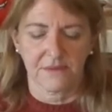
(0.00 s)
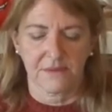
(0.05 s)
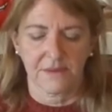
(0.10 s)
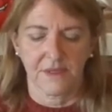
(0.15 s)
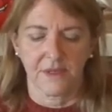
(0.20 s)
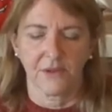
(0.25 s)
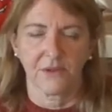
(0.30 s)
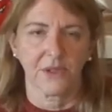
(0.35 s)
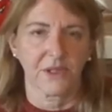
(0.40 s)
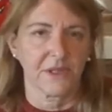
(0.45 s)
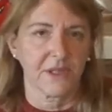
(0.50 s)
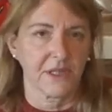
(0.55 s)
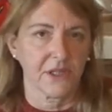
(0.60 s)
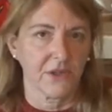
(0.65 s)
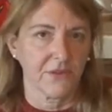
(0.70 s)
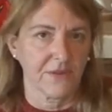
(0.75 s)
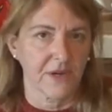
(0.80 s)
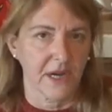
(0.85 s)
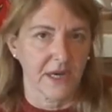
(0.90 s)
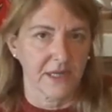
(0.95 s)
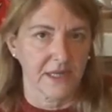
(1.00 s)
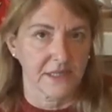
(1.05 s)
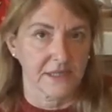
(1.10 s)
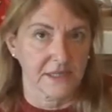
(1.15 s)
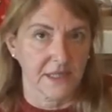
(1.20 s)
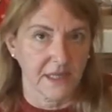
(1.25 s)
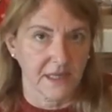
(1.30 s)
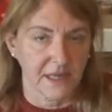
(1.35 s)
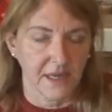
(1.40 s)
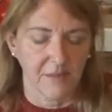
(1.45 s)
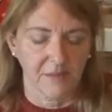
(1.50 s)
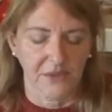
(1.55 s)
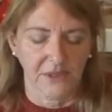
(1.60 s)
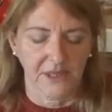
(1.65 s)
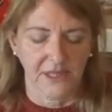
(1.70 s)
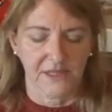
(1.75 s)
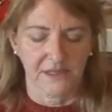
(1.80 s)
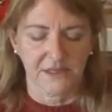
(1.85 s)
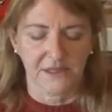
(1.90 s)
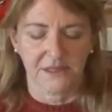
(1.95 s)
the only thing you've got is a camera
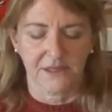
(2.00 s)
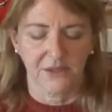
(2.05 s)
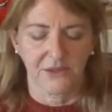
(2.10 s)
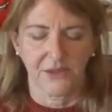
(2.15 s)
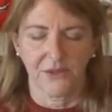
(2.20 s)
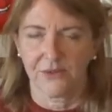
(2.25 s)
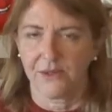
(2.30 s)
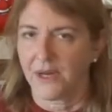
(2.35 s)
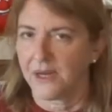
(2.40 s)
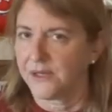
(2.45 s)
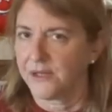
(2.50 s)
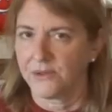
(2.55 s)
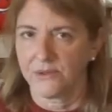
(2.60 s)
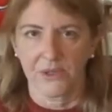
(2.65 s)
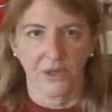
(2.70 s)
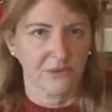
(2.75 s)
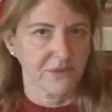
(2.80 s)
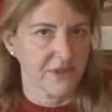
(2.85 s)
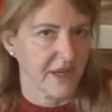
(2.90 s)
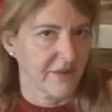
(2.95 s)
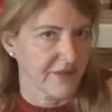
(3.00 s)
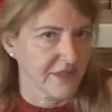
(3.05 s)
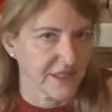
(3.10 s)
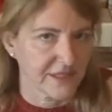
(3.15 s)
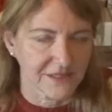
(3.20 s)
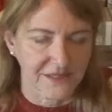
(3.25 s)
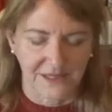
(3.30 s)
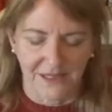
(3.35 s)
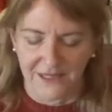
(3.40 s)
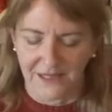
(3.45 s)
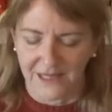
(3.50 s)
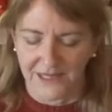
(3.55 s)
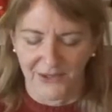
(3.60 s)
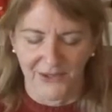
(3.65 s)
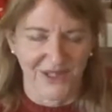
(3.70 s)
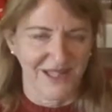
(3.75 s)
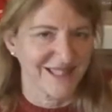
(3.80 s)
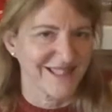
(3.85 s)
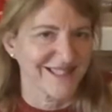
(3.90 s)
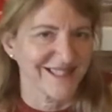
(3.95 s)
lens. So you're not, you don't have an LCD or
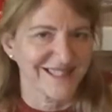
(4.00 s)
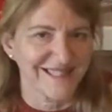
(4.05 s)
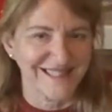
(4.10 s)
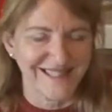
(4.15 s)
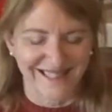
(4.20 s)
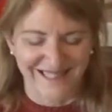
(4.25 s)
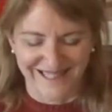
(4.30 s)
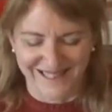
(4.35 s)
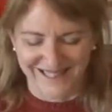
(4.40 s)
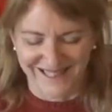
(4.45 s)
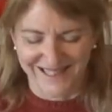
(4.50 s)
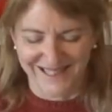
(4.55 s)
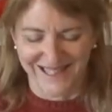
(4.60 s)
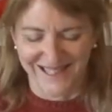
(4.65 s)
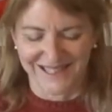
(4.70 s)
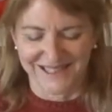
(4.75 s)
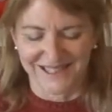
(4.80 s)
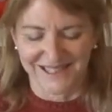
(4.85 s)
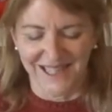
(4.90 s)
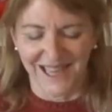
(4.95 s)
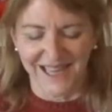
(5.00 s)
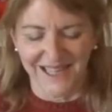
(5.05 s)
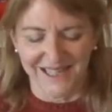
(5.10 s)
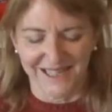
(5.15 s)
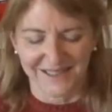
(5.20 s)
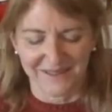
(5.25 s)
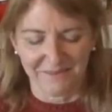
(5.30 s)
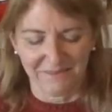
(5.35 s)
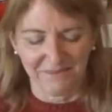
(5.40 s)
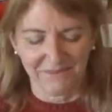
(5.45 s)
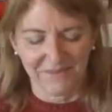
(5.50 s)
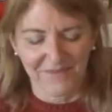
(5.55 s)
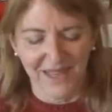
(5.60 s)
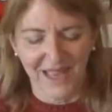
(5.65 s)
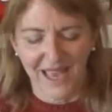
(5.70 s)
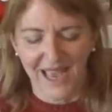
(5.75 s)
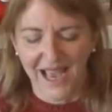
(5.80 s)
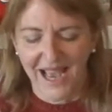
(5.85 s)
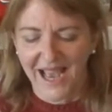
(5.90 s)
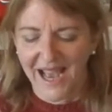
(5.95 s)
anything to see anything it's taken.
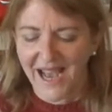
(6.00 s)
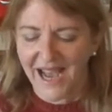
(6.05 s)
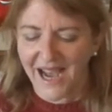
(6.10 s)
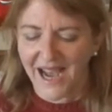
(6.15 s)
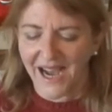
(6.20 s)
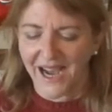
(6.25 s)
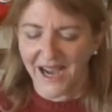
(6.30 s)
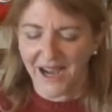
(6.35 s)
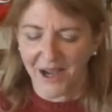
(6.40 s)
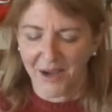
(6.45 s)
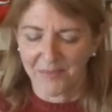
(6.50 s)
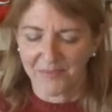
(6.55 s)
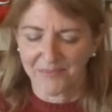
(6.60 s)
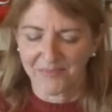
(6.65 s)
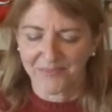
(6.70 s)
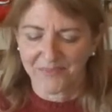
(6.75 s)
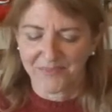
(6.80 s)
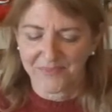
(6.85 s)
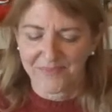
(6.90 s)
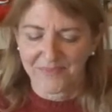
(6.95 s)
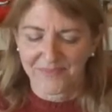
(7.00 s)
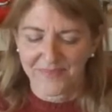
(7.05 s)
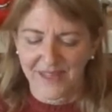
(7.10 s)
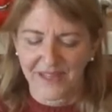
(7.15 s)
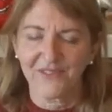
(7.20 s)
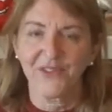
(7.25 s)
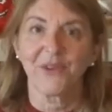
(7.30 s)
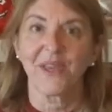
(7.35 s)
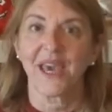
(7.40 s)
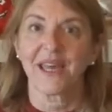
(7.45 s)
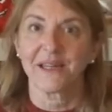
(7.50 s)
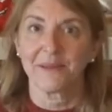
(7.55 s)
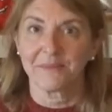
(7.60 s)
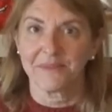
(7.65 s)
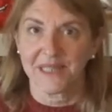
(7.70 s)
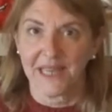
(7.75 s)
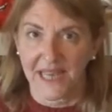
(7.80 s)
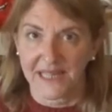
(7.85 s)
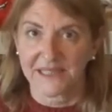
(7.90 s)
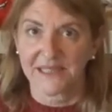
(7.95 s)
Um, if you get them,
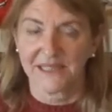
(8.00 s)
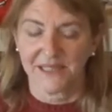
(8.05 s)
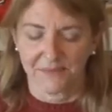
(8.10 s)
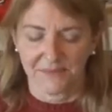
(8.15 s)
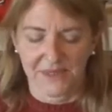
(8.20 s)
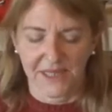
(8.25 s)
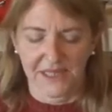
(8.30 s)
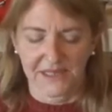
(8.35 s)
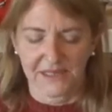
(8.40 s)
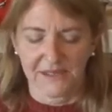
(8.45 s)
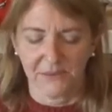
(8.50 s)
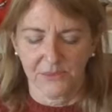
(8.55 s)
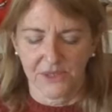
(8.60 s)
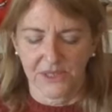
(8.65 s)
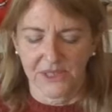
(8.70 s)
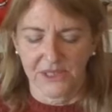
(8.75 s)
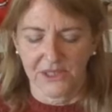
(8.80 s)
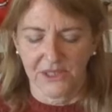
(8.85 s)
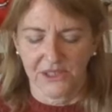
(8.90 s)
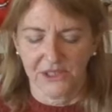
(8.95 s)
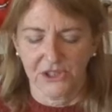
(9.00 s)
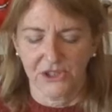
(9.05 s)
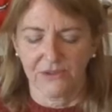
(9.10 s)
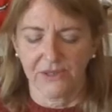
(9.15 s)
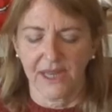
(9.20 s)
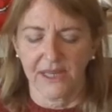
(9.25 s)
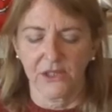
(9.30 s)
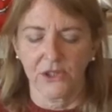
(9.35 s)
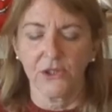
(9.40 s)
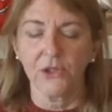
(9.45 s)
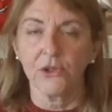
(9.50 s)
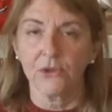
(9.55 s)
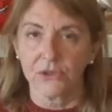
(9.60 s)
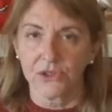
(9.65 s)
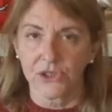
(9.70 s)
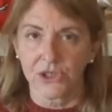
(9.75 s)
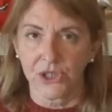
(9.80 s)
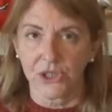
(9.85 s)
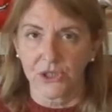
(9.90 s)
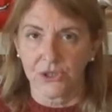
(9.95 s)
test them. Test them really good so you get
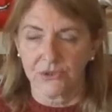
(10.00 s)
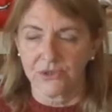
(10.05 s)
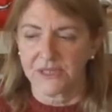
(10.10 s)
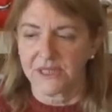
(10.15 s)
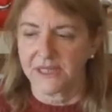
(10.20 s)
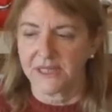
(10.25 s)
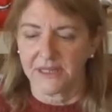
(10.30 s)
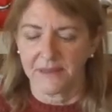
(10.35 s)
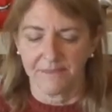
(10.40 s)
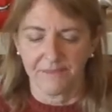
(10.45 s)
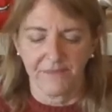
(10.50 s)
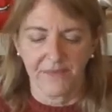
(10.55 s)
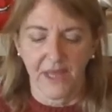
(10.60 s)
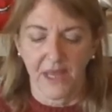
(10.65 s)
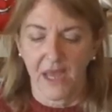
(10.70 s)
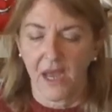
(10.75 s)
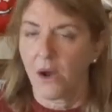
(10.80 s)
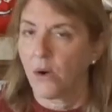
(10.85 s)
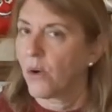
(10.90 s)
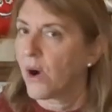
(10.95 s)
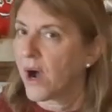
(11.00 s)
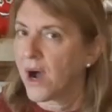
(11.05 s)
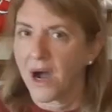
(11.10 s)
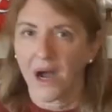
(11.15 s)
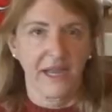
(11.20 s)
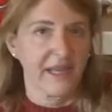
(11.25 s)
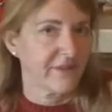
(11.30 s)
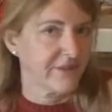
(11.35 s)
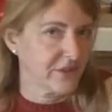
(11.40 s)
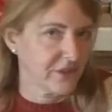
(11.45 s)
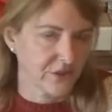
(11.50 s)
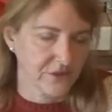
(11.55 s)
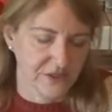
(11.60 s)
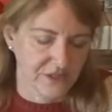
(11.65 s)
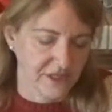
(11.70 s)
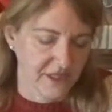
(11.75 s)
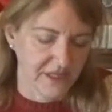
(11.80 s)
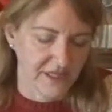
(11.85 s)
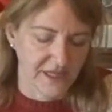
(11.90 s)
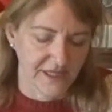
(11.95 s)
used to using them. I haven't
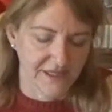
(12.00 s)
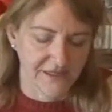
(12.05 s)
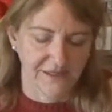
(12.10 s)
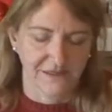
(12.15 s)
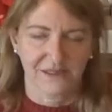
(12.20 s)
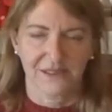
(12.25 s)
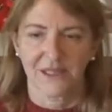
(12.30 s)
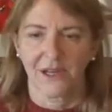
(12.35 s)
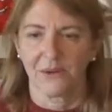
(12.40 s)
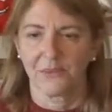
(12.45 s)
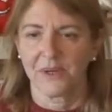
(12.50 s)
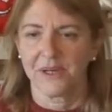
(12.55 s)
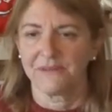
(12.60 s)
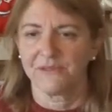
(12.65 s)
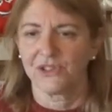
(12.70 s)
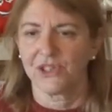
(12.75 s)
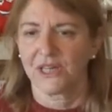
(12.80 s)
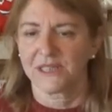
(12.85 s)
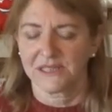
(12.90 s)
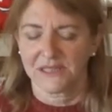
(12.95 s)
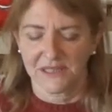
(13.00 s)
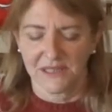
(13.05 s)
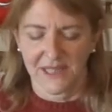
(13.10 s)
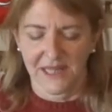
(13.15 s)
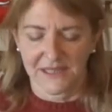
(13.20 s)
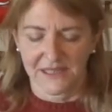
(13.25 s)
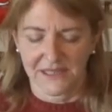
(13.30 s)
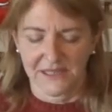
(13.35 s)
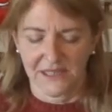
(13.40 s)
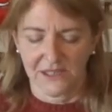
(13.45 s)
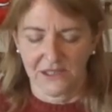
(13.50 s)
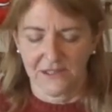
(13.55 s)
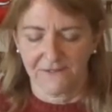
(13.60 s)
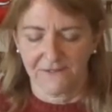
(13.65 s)
used it yet. So we just tested the